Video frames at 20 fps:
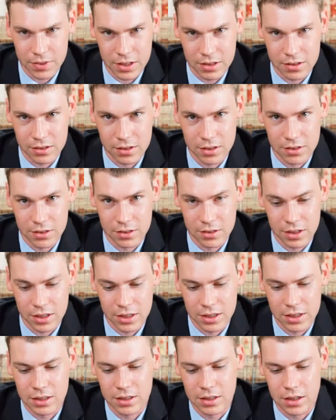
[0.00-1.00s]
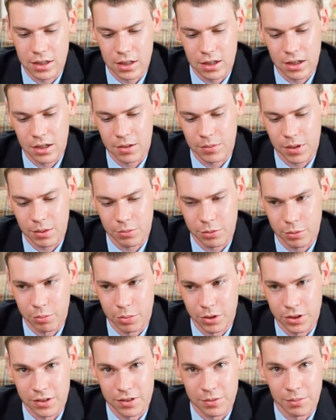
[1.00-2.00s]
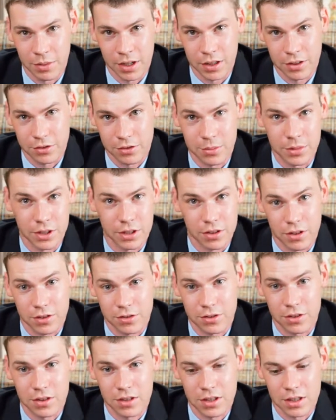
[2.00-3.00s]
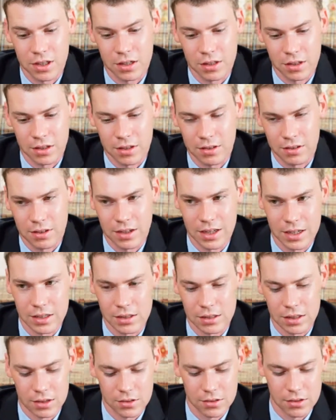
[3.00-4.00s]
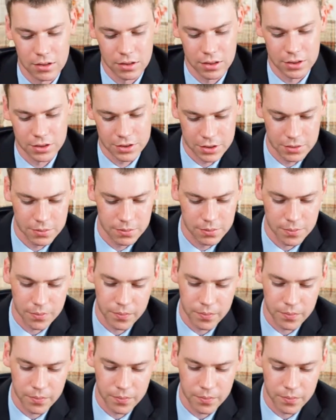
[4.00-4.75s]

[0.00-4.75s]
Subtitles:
It's nice and tiny. I'm going to put this in my instrument cluster in a nice hidden installation.